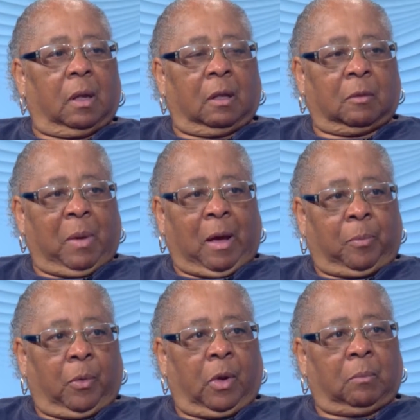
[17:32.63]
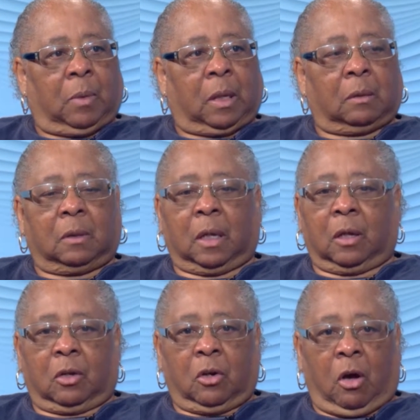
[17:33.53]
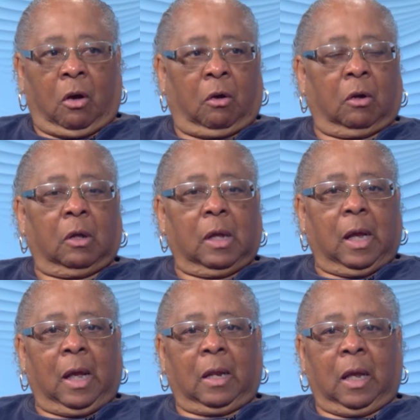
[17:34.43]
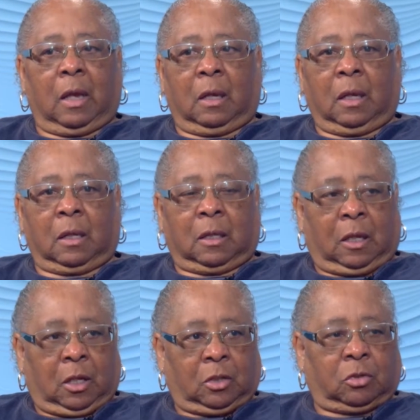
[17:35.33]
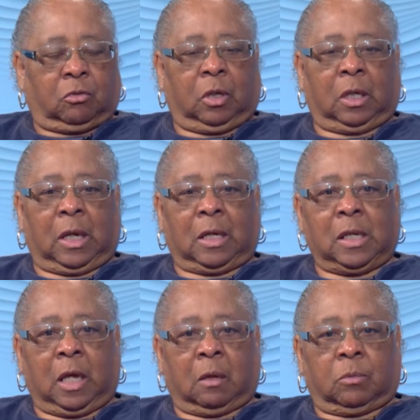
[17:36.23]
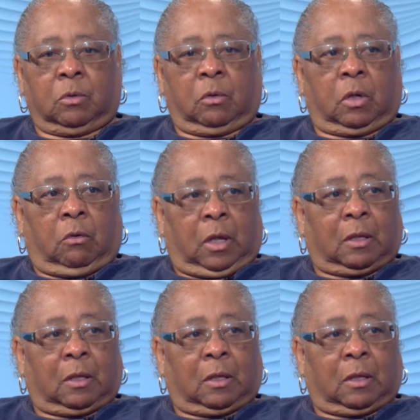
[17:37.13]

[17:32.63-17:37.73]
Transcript: It's by appointment. They can call and they can get the history, and I take them through.